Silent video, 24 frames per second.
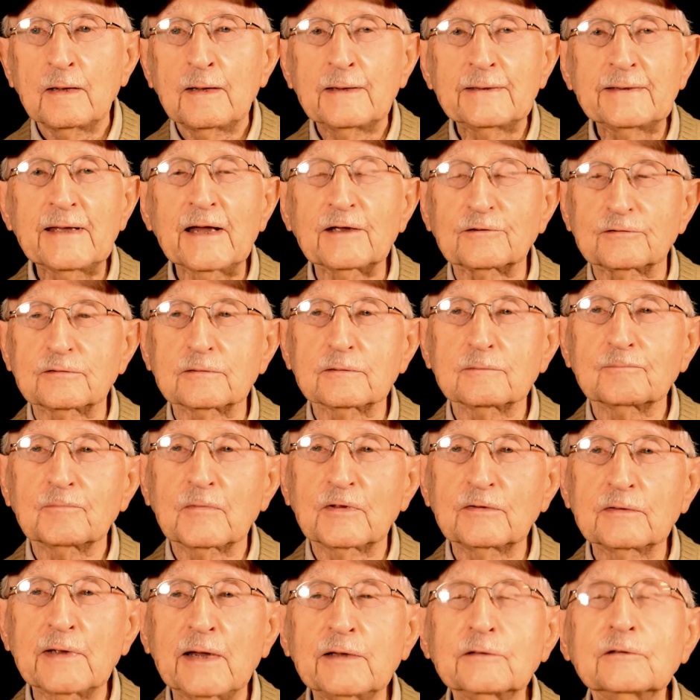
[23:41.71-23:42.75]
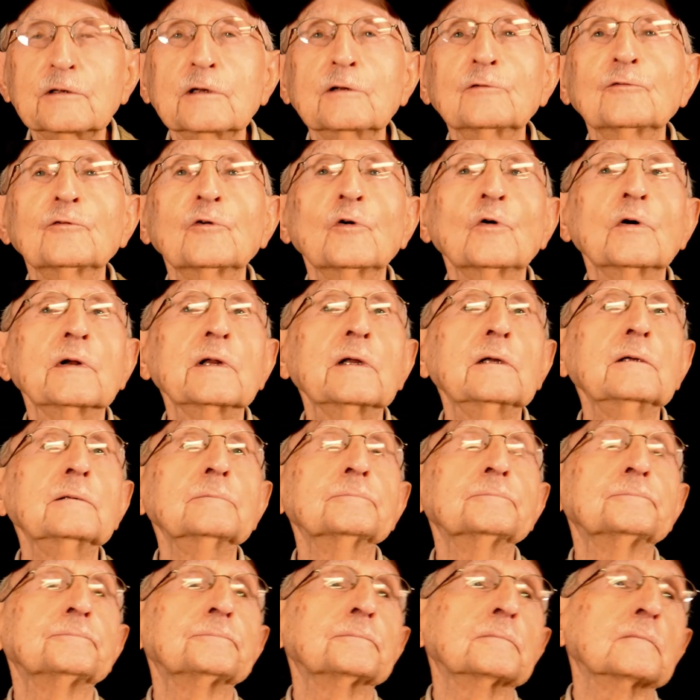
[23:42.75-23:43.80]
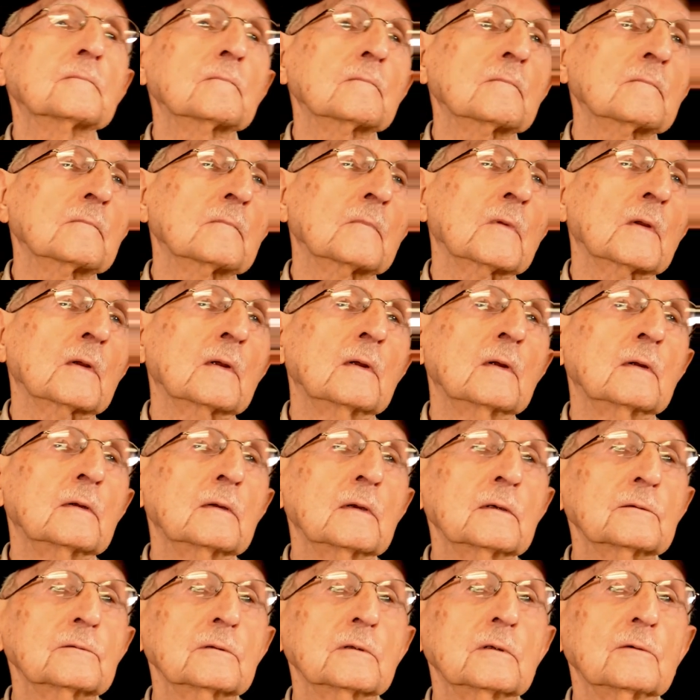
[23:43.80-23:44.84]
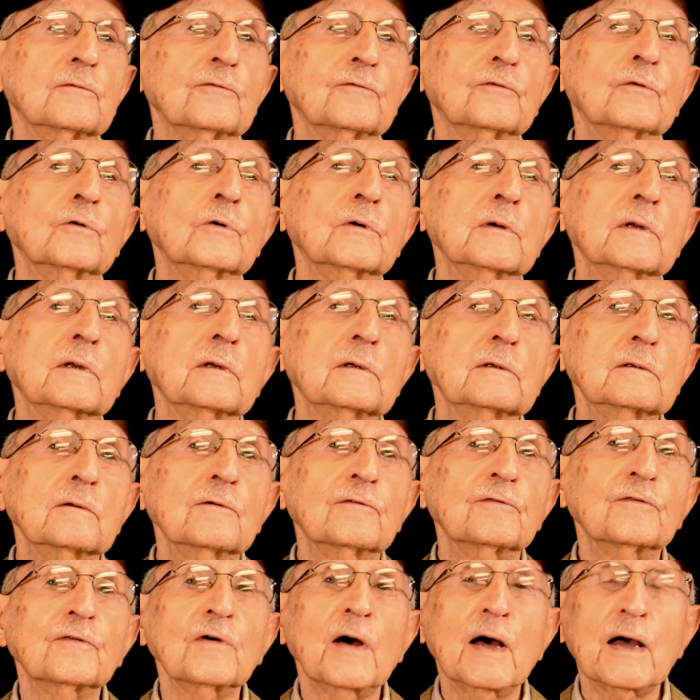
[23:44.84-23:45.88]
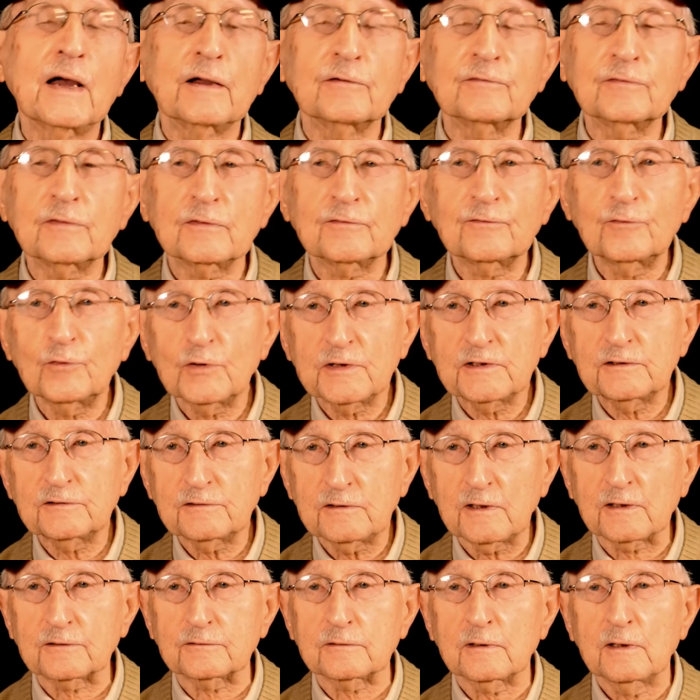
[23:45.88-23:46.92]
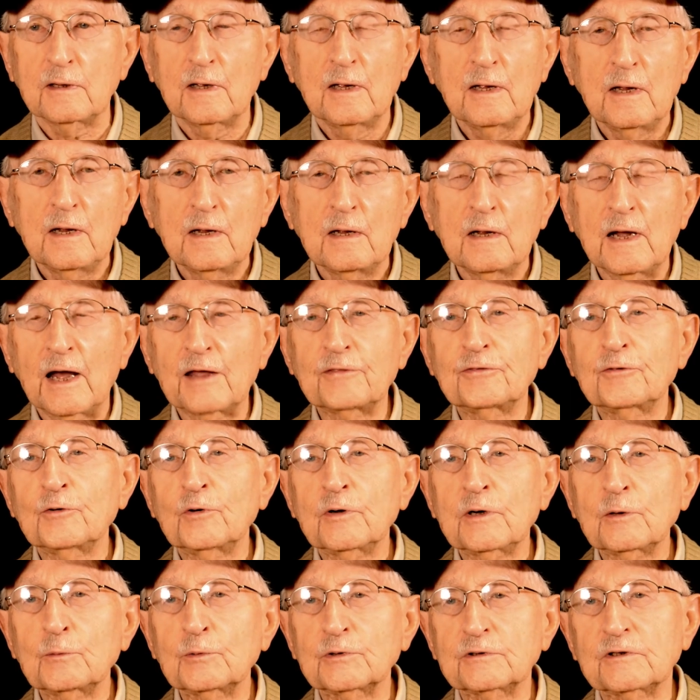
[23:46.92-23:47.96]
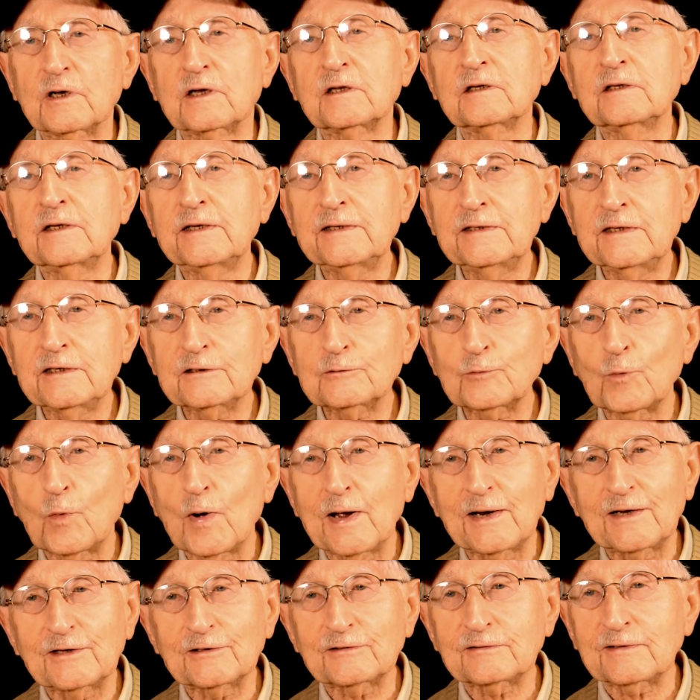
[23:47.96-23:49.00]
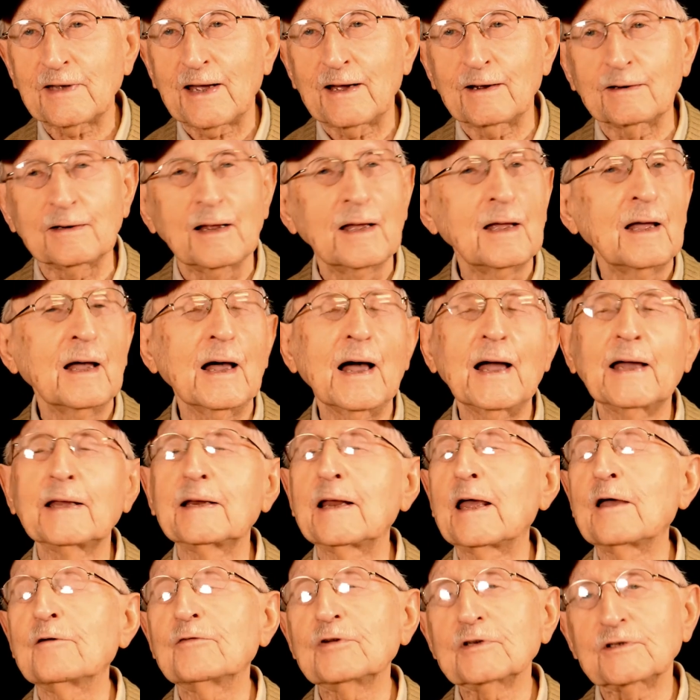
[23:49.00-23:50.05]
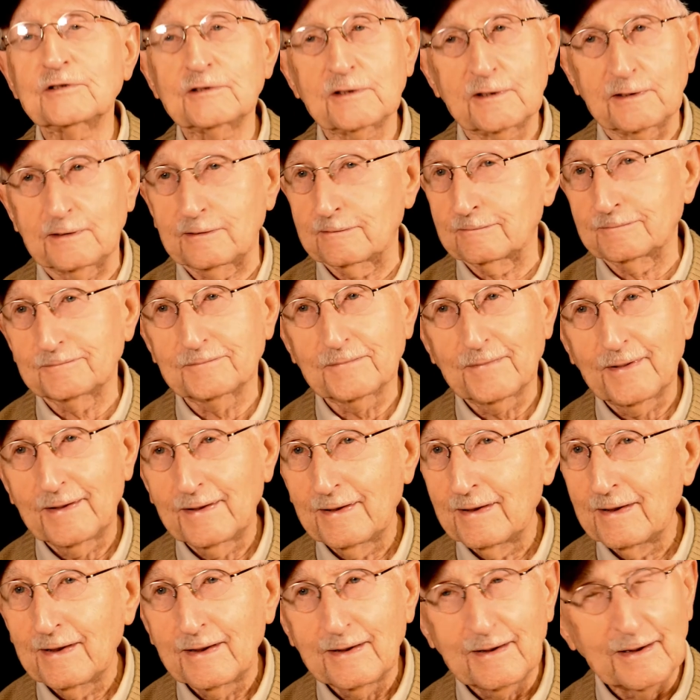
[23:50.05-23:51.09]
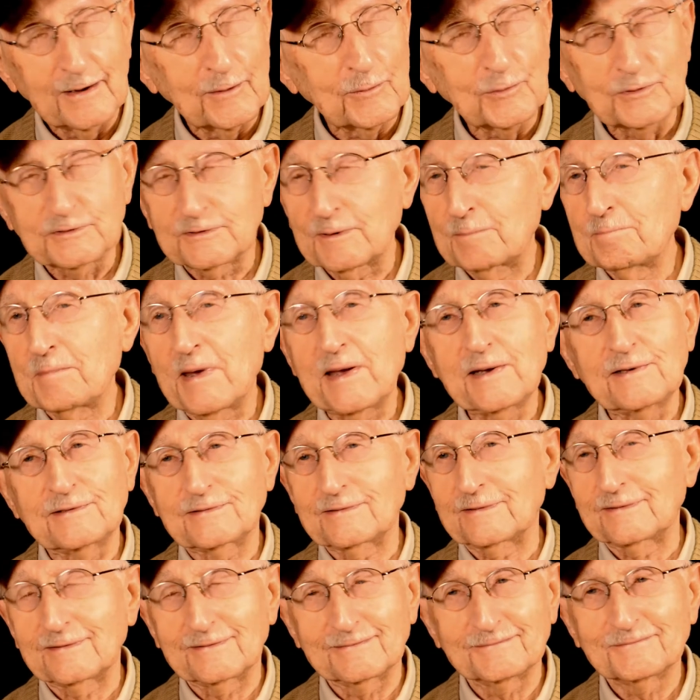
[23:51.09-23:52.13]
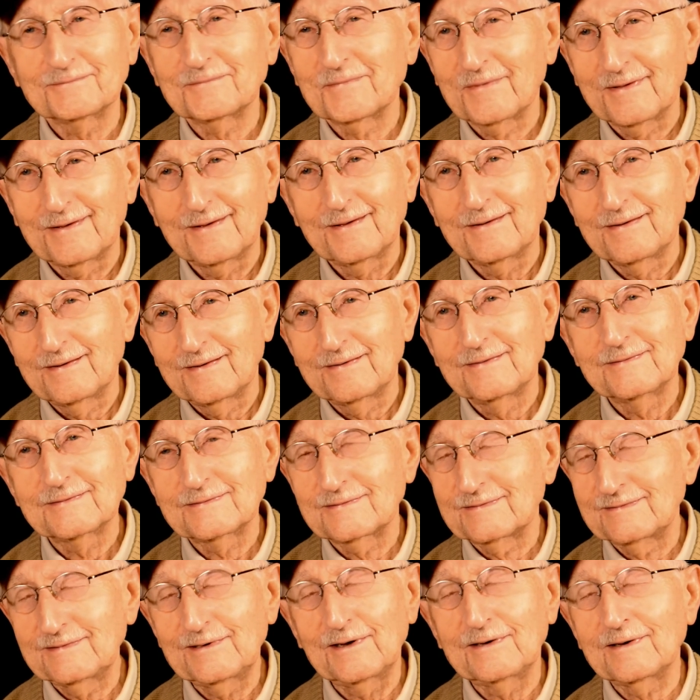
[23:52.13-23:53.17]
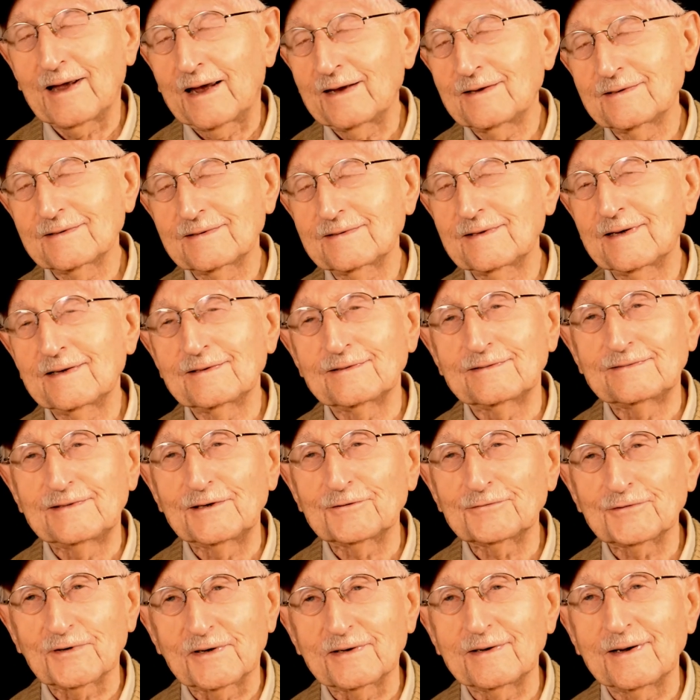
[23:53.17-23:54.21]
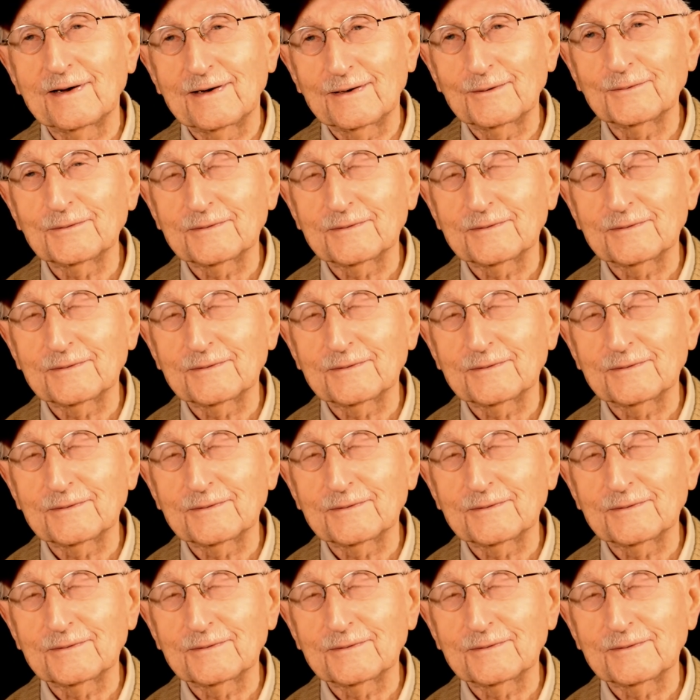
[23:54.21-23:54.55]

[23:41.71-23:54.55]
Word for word: Yes, 1945, 46. I thought it was the cleanest, whitest town I had ever seen. It was amazing. I understand it's different now.